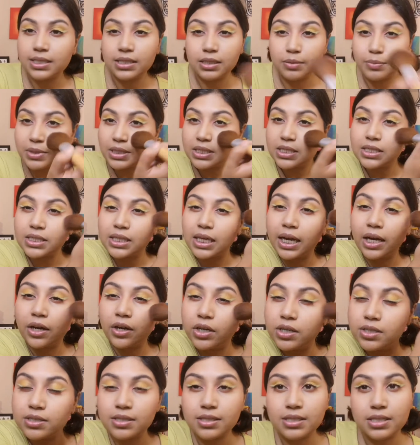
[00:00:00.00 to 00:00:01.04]
The
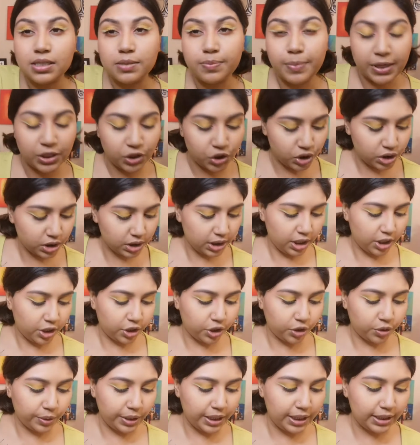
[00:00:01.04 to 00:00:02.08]
mascaras especially are
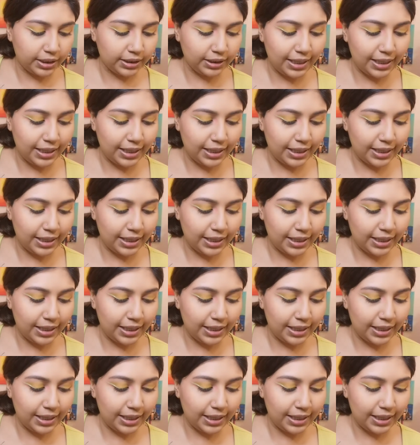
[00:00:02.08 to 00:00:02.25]
great.